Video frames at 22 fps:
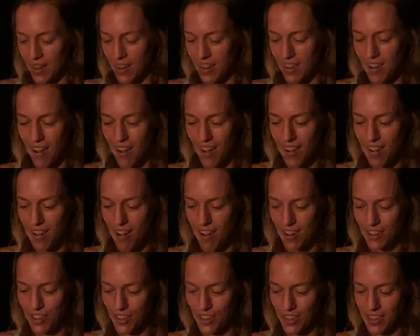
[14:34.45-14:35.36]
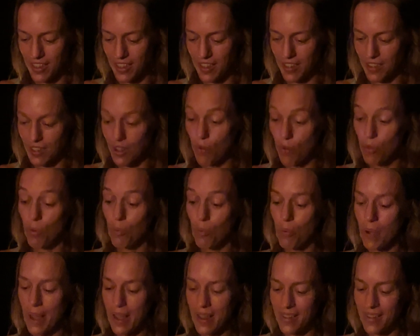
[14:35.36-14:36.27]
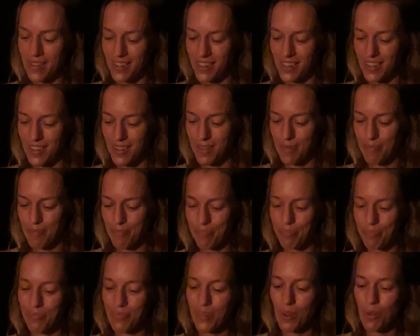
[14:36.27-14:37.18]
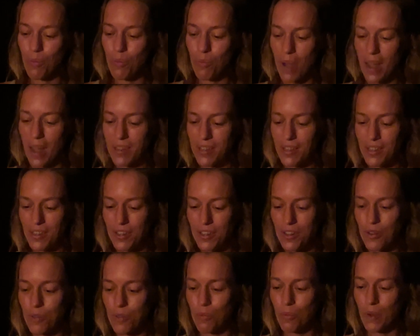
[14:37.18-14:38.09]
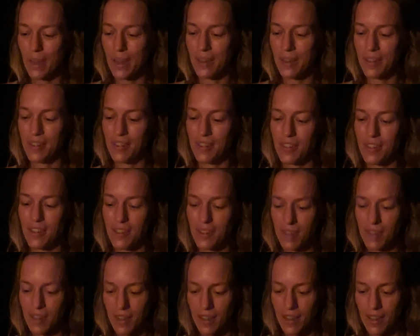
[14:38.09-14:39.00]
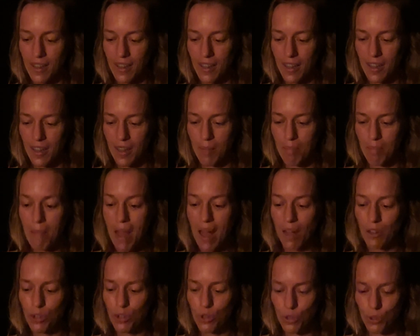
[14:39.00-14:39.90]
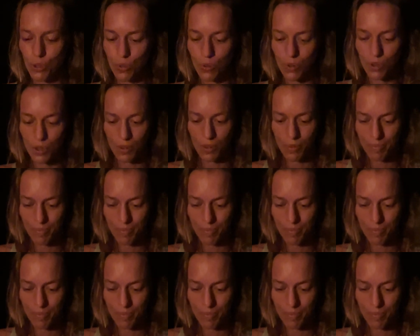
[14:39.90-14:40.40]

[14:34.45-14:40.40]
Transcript: God Consciousness. So the winds, western winds, Malchut.